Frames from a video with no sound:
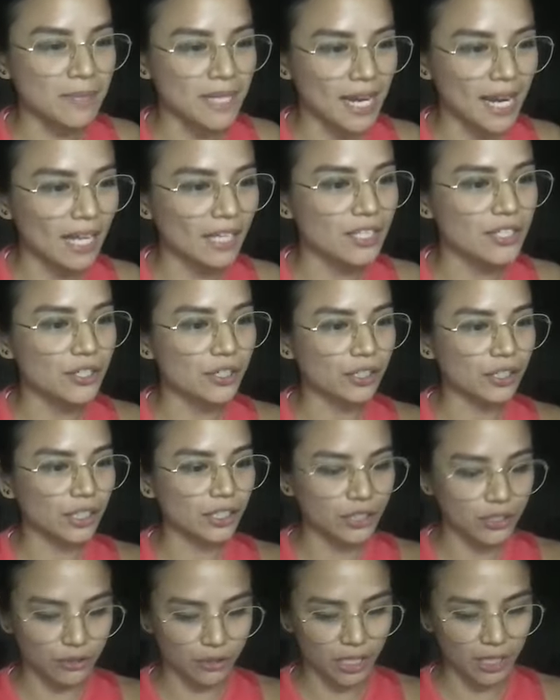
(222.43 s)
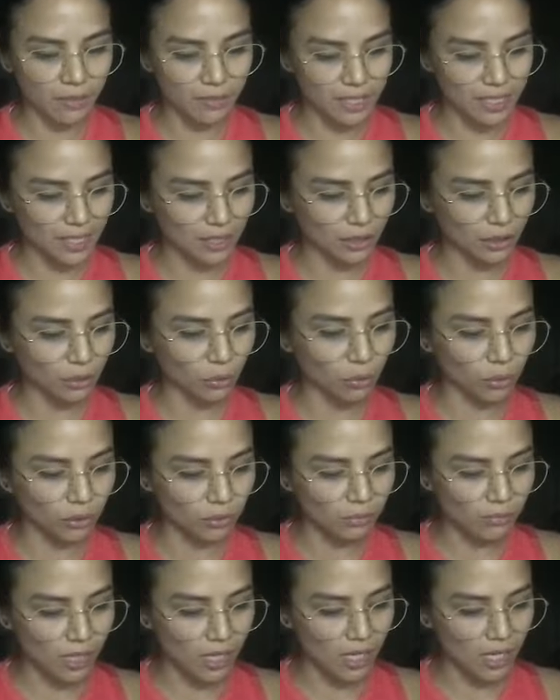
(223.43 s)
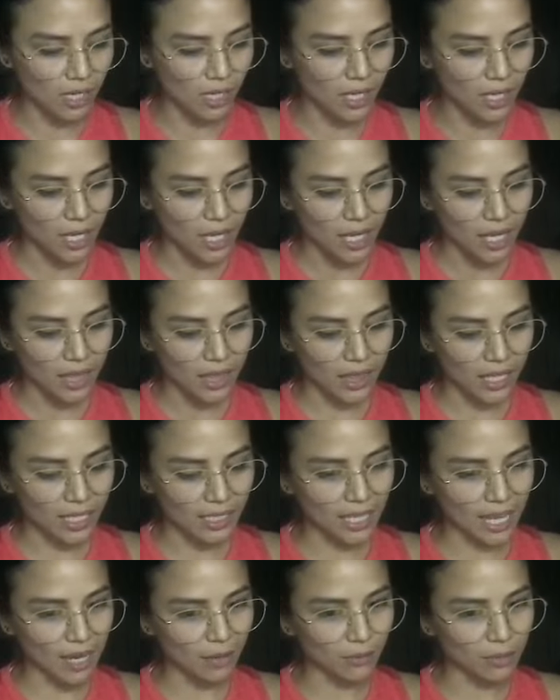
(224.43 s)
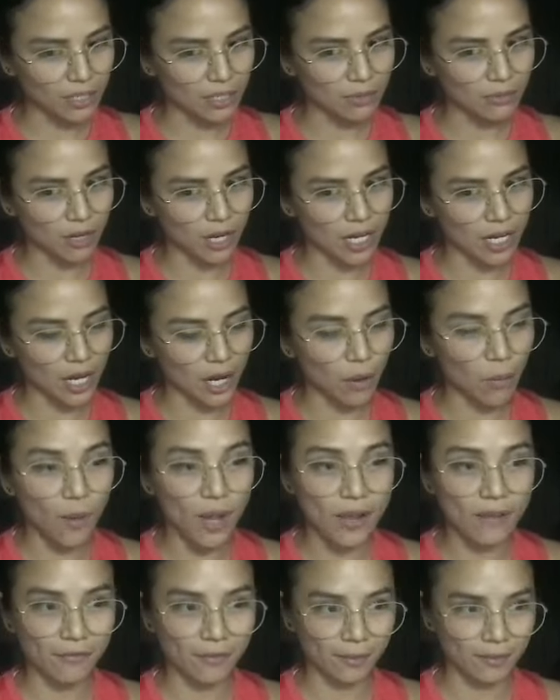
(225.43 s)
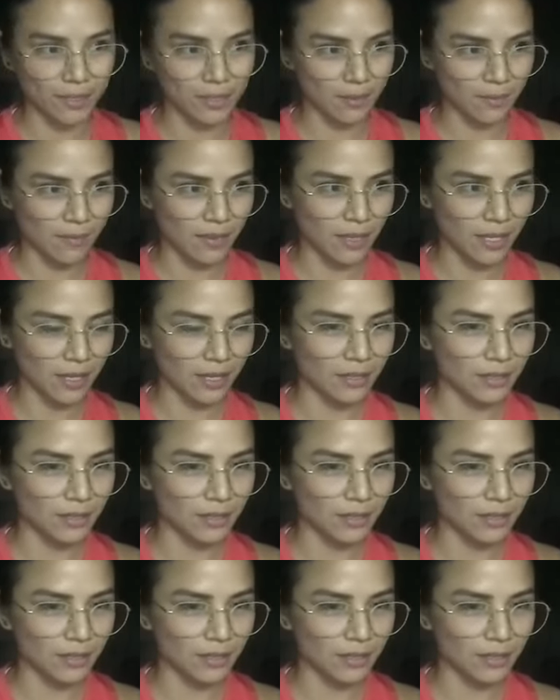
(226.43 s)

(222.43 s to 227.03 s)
I had certain dreams that told me that I was running away from something.